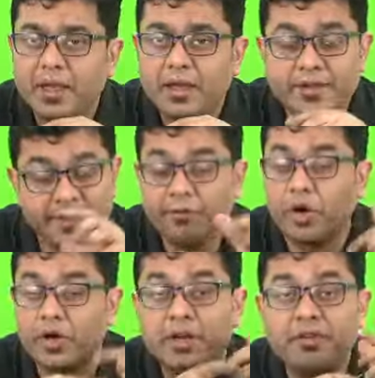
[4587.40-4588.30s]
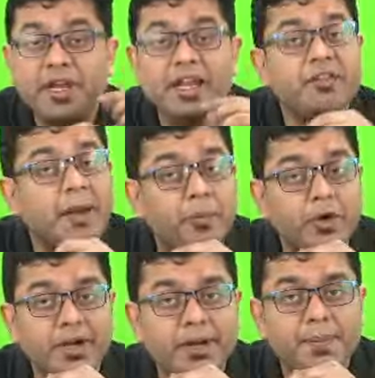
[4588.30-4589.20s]
The water will
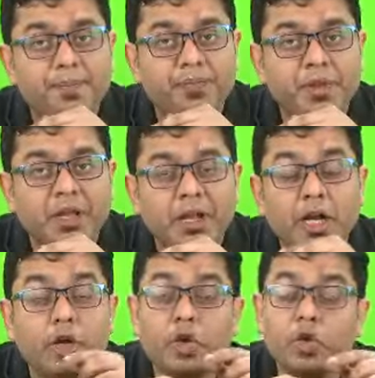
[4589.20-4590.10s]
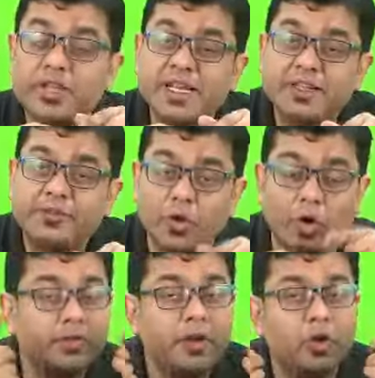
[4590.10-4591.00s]
evaporate. Do you think the
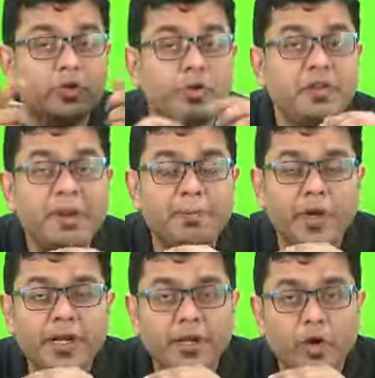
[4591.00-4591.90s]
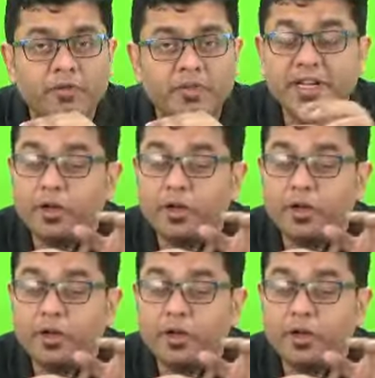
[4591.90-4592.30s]
salt will also evaporate along with it,